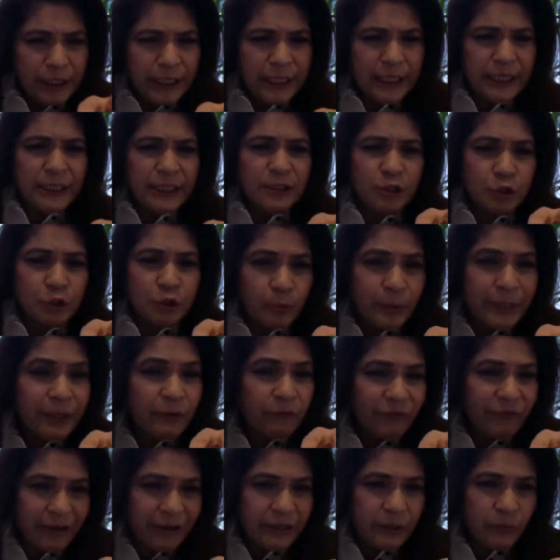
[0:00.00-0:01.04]
is
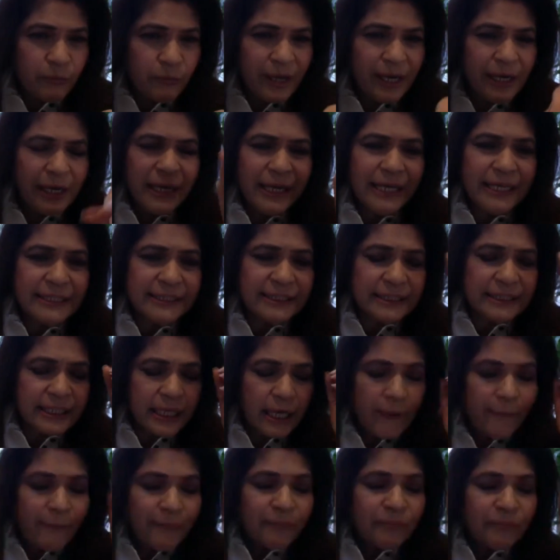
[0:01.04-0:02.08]
doing very well is
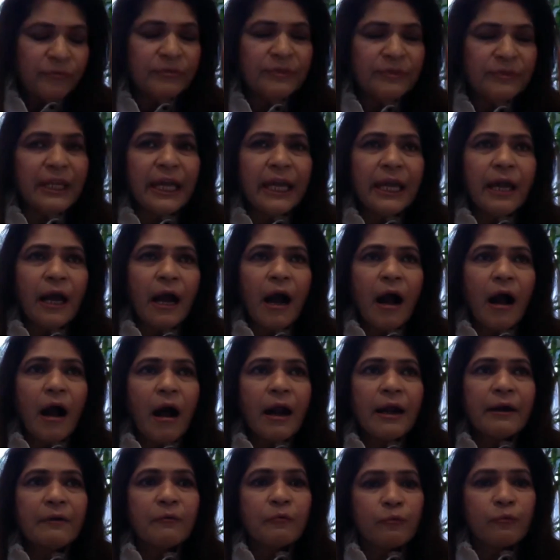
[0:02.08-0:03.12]
they
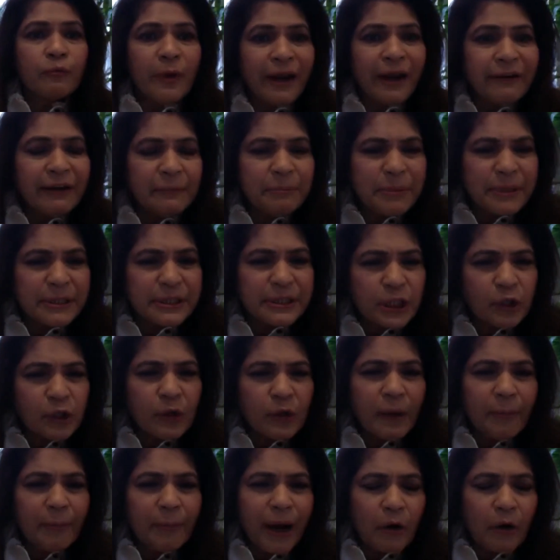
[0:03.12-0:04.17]
are very
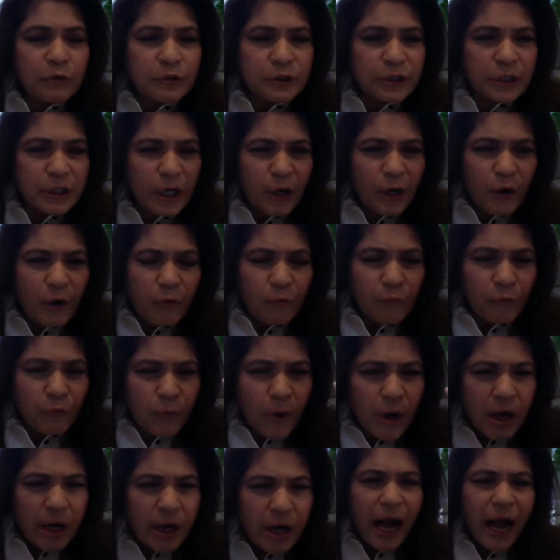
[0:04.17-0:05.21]
particular about
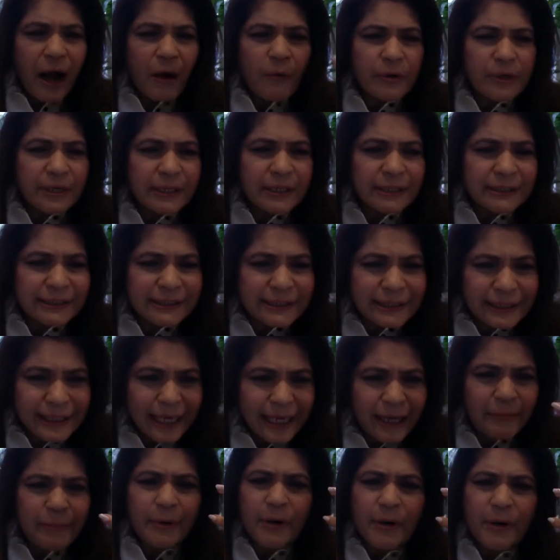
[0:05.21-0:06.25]
work hours,
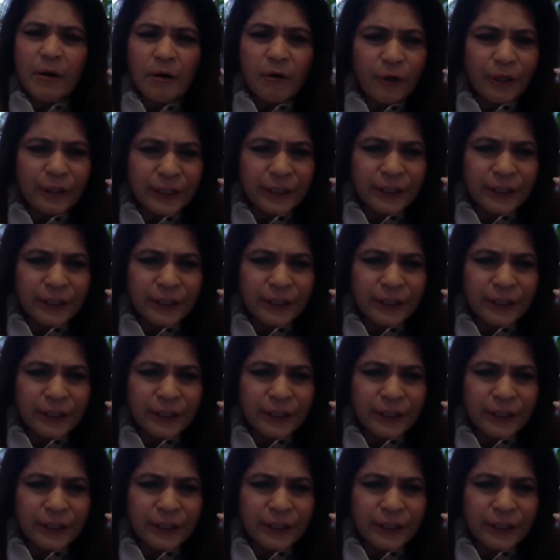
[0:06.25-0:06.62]
labor.